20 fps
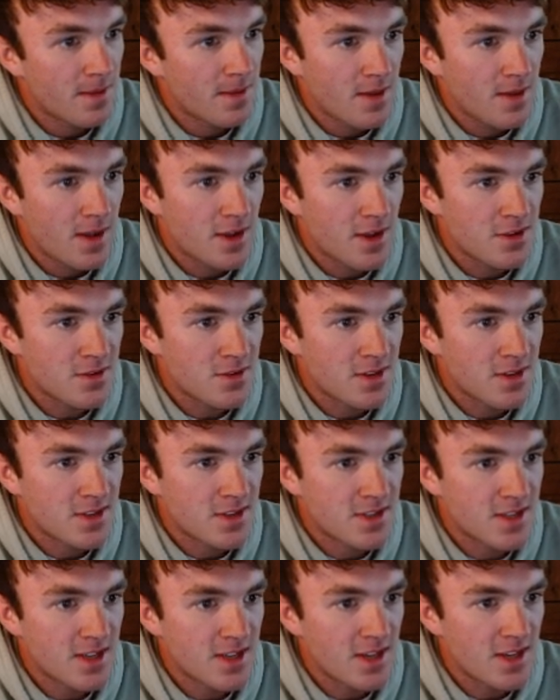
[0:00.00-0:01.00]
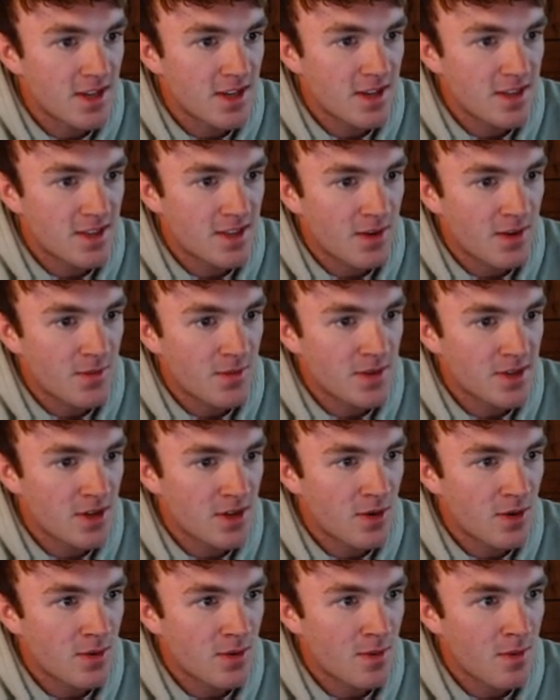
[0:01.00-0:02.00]
and you can see that we
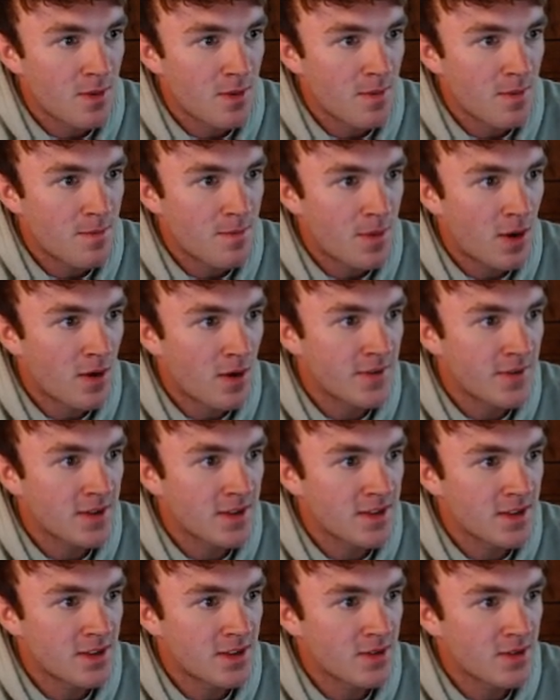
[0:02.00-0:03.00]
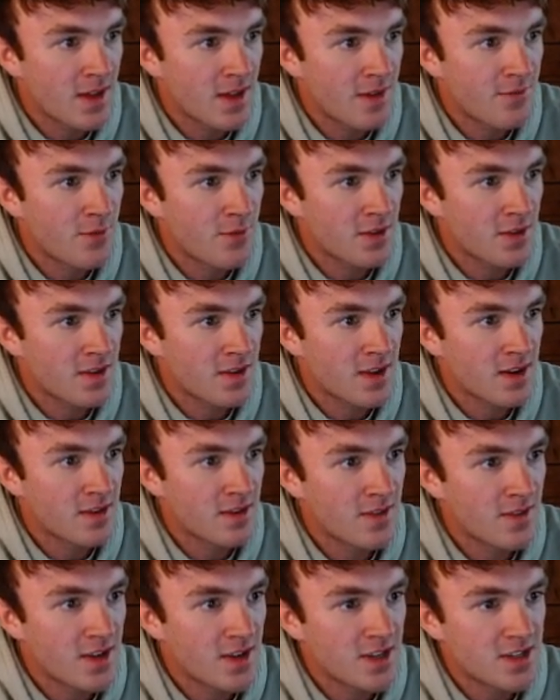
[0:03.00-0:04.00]
go perfectly to that fourth standard
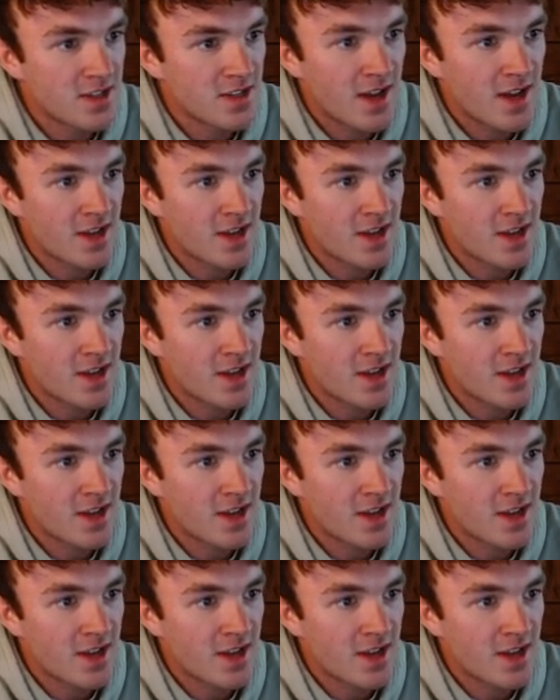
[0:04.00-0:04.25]
deviation.